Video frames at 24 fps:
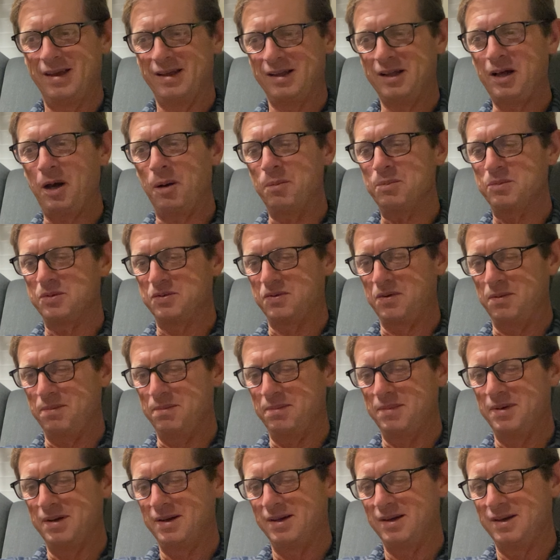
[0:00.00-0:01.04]
comes from
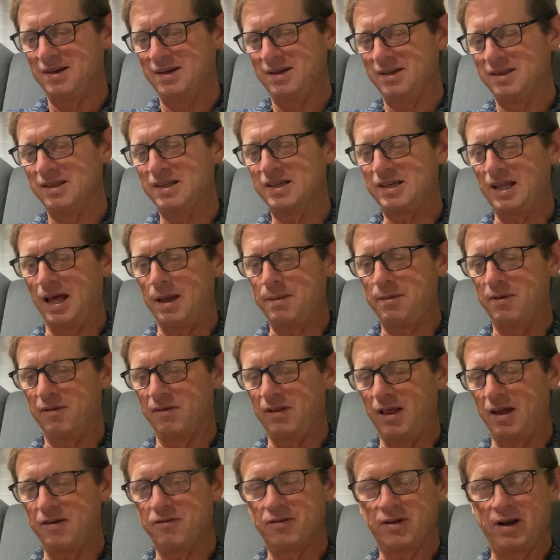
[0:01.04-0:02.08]
the time of
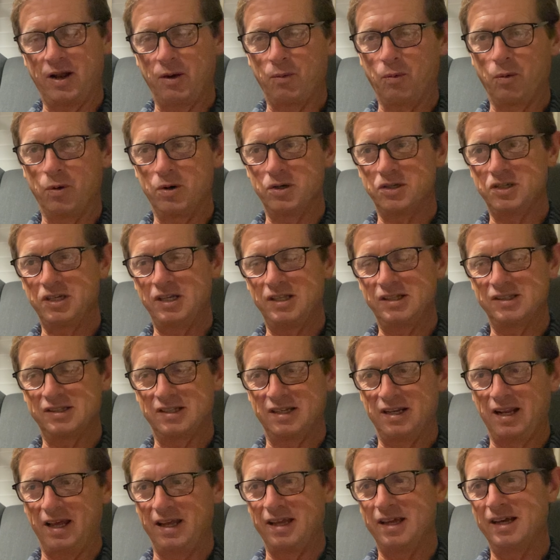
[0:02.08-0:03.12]
life when I wore jeans
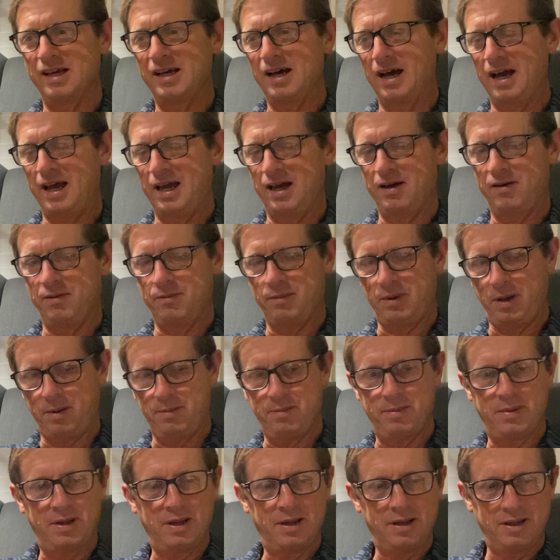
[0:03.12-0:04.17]
and I, I have
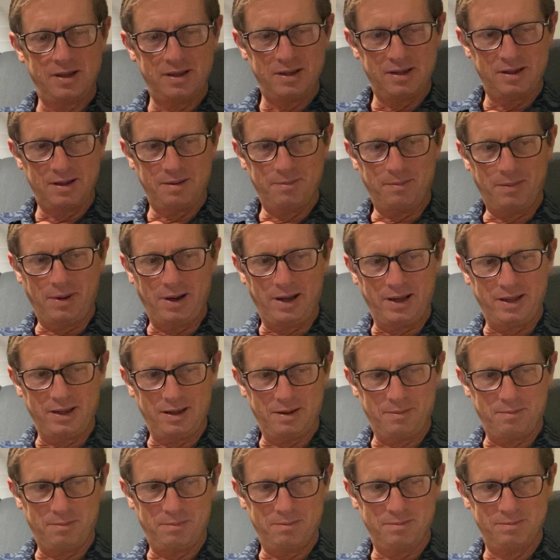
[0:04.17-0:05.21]
my my
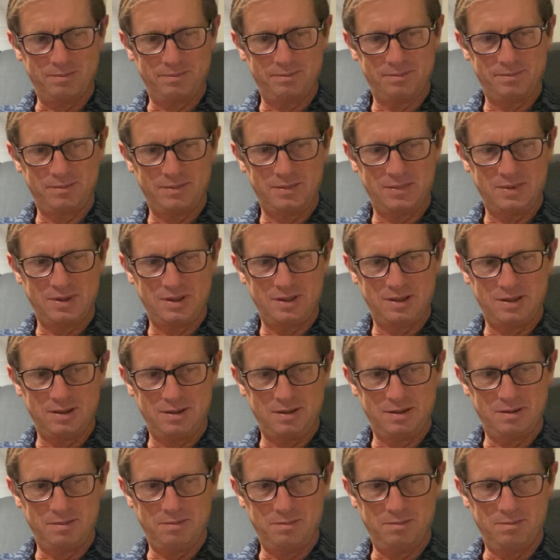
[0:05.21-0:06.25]
um,
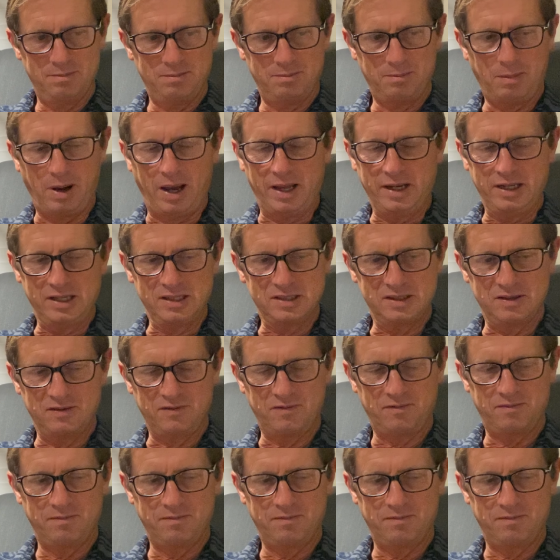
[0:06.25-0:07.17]
mind isn't